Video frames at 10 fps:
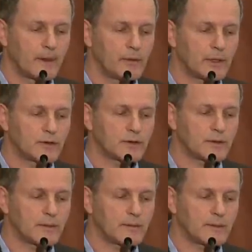you can
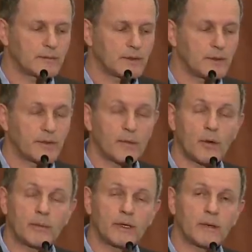just keep them
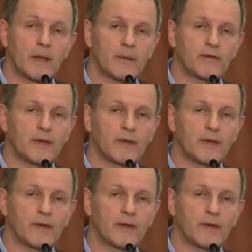open and maybe